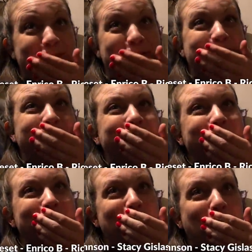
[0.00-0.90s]
though. What
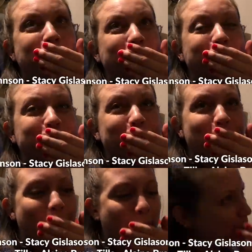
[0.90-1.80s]
if I told you it was
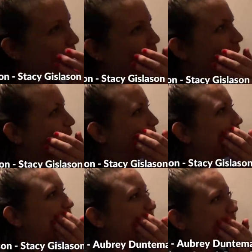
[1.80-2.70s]
mushrooms? does
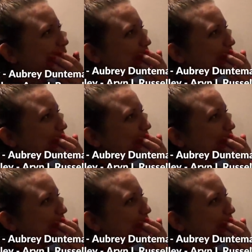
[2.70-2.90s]
like mushrooms